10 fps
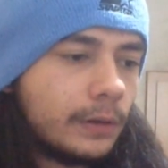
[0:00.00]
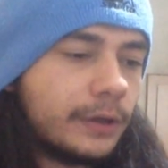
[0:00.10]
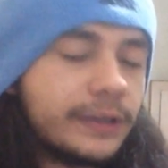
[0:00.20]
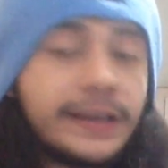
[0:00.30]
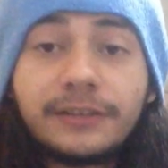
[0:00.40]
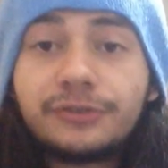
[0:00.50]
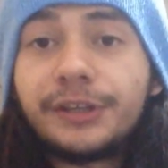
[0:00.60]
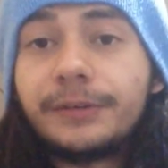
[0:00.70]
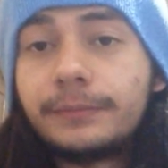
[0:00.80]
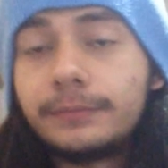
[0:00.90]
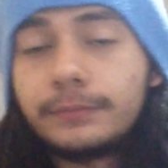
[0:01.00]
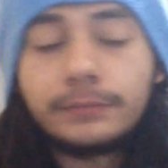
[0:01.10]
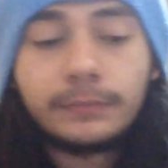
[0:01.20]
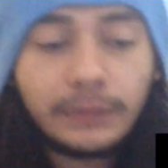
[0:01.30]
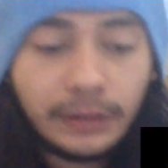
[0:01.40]
Gendry,
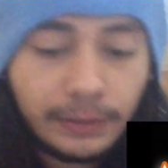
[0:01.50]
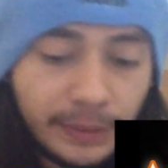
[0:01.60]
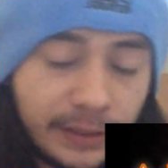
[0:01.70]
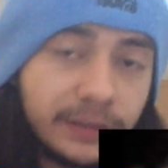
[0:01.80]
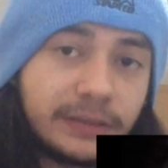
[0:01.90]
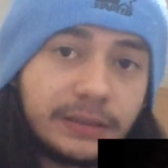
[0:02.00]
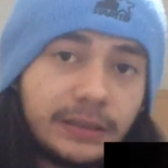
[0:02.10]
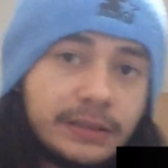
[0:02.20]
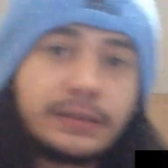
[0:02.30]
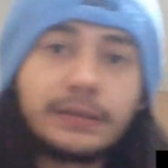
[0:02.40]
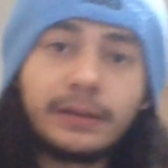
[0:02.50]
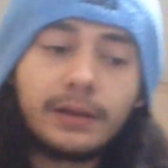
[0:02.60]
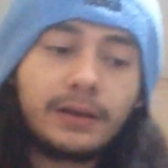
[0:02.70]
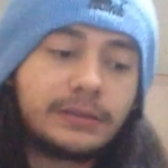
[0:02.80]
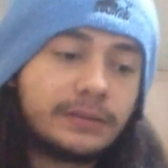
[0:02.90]
because he's the
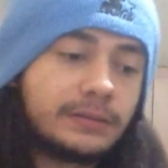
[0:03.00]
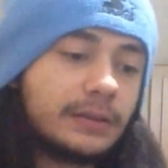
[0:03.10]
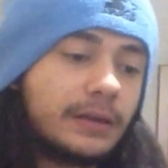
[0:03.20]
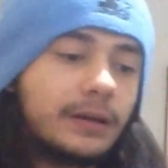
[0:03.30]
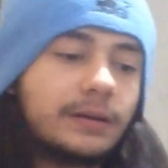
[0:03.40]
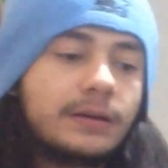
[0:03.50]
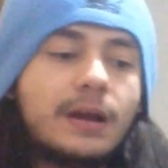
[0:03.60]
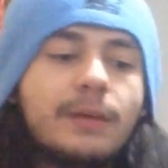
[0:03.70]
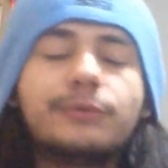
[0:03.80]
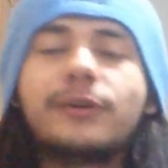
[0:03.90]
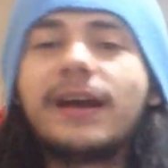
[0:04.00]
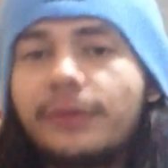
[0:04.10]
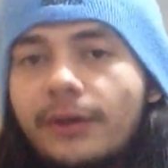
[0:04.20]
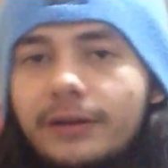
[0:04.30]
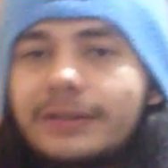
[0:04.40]
lost
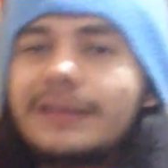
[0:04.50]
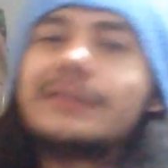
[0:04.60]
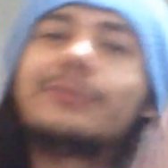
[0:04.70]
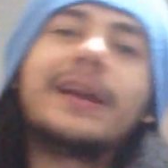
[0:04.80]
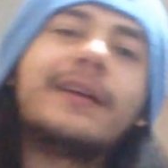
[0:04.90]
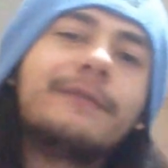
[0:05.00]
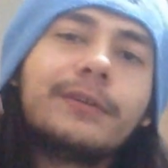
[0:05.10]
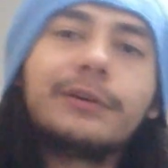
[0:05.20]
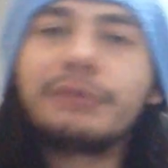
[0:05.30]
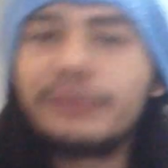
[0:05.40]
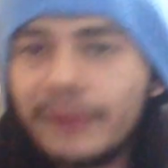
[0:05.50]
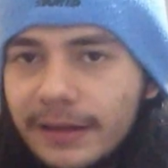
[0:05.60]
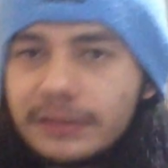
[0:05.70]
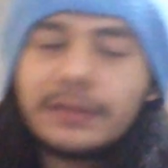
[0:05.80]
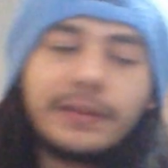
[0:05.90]
Baratheon. He's whatever,
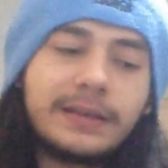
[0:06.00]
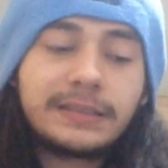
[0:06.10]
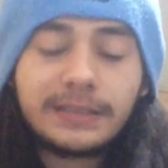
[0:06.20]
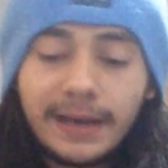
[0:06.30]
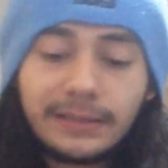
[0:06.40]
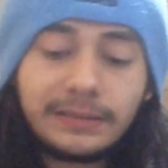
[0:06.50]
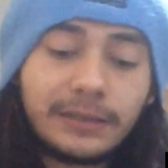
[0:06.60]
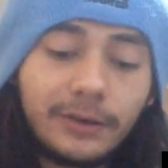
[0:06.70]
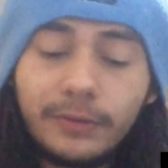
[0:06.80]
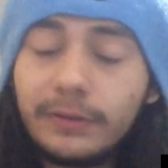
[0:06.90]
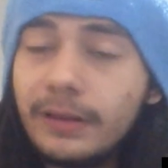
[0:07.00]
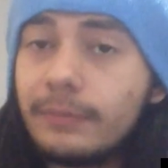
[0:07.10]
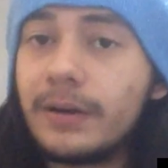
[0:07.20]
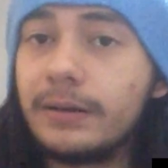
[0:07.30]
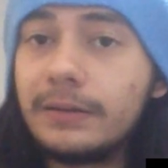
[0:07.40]
revenge, this, that. So that
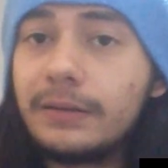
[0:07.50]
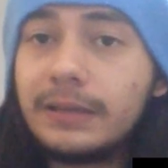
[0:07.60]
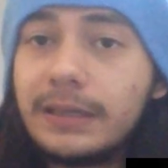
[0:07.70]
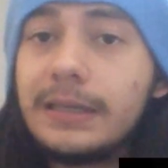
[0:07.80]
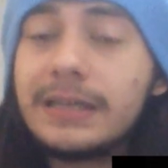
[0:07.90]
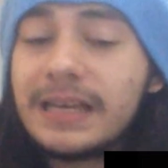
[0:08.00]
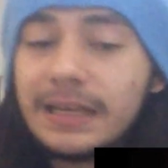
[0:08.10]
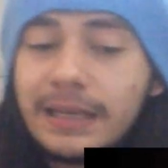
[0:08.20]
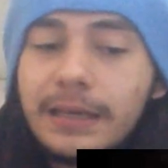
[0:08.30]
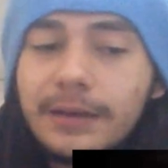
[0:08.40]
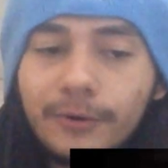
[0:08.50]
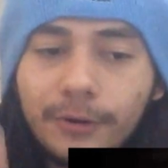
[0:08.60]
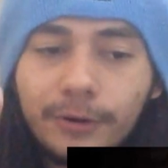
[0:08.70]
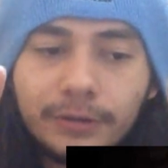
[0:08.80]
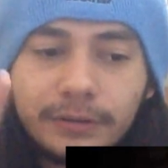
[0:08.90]
might he
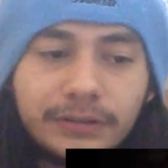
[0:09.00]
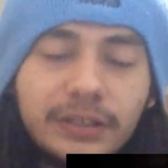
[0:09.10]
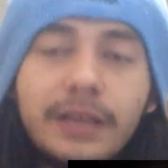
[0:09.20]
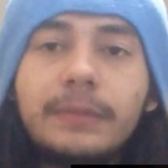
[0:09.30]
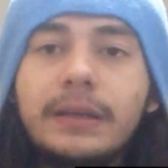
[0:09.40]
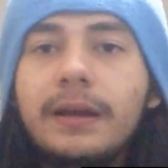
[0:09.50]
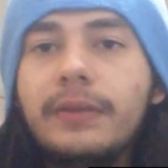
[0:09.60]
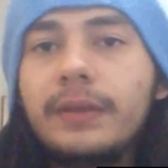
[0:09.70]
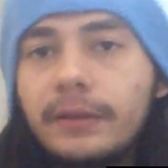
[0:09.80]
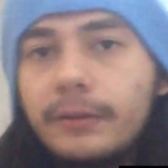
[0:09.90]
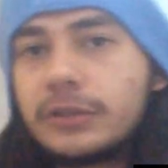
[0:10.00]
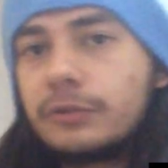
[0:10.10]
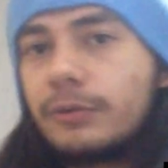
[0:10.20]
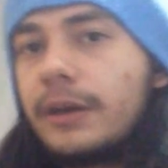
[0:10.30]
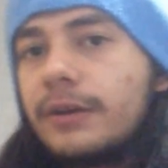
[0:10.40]
or Jaime. I think those
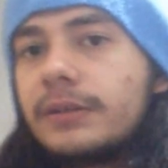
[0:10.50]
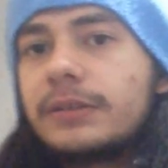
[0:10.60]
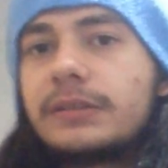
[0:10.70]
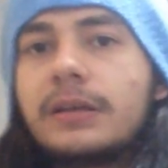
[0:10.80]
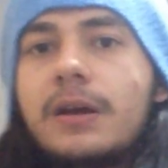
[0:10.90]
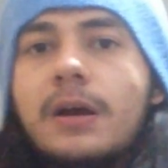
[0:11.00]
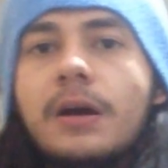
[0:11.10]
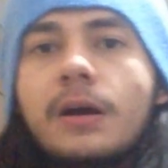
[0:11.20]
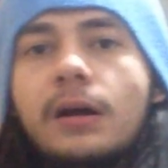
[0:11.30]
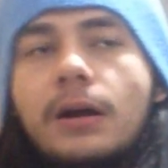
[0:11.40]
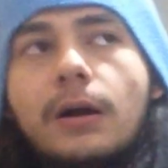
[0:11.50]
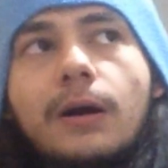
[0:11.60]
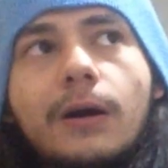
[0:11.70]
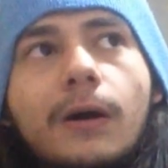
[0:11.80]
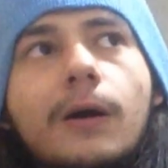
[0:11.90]
two characters
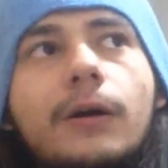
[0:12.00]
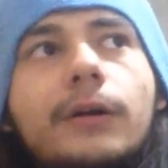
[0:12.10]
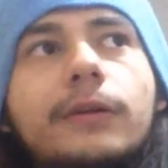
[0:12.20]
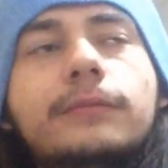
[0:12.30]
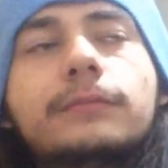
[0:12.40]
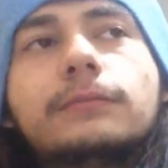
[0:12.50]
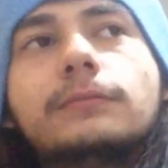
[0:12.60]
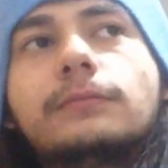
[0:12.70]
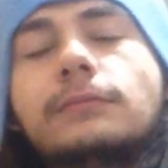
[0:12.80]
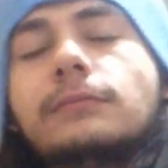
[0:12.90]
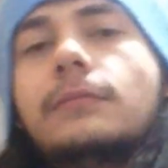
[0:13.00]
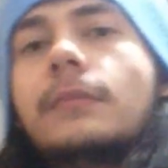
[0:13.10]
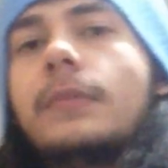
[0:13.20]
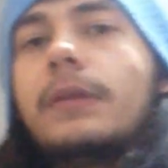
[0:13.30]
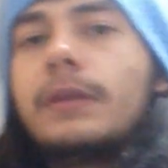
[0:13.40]
are
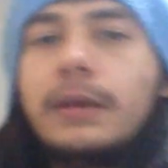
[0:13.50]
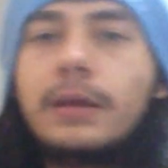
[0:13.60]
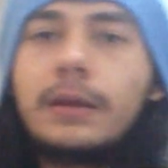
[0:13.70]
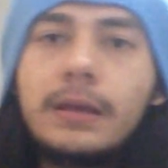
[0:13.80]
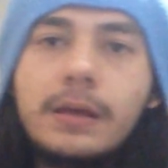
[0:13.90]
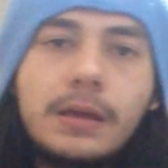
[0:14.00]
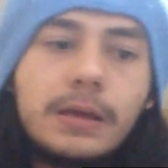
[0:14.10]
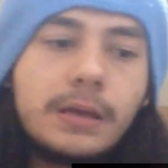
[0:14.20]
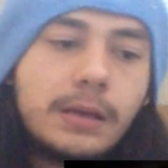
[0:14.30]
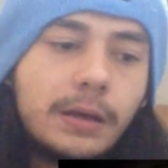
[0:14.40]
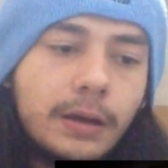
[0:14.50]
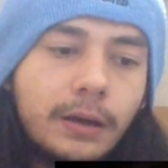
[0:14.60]
the